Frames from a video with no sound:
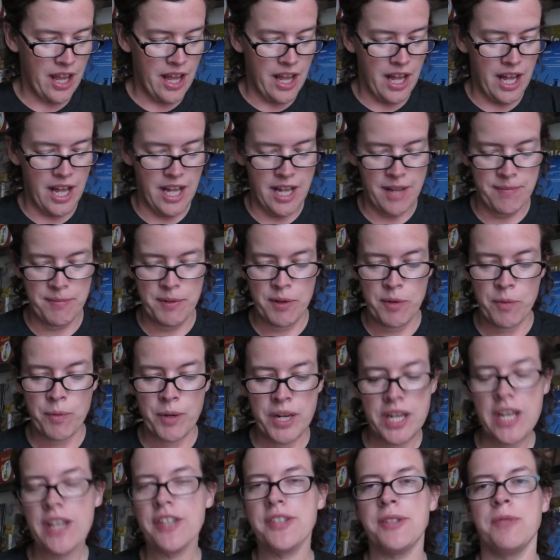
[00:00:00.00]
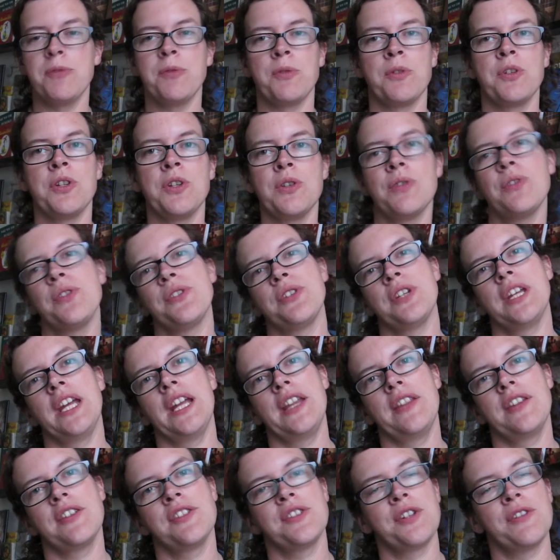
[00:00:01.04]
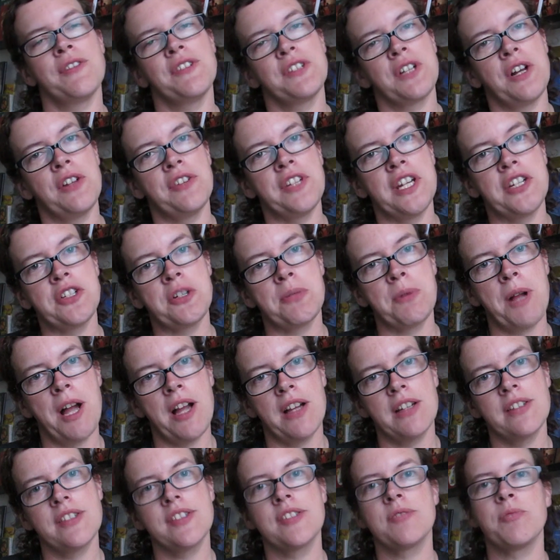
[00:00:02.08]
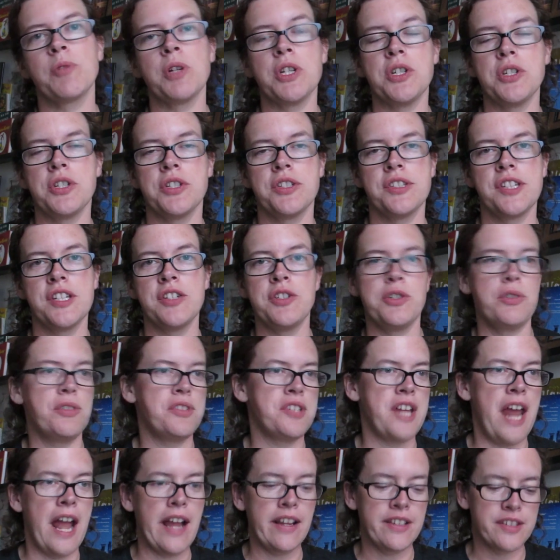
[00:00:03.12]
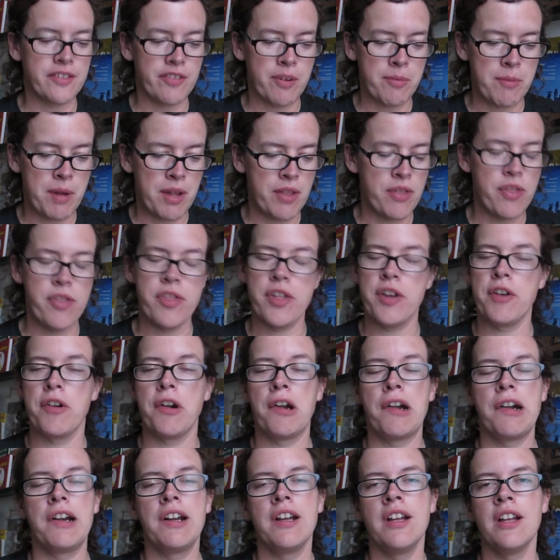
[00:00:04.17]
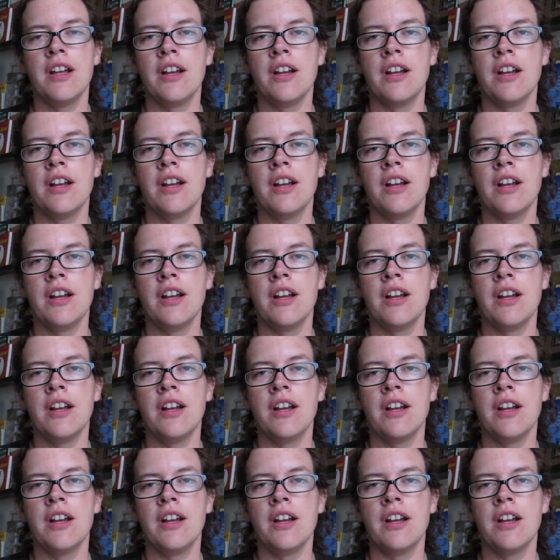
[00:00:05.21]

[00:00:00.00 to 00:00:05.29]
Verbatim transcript: Um, we used to get this service called NatureBox, which sends you snacks every month that are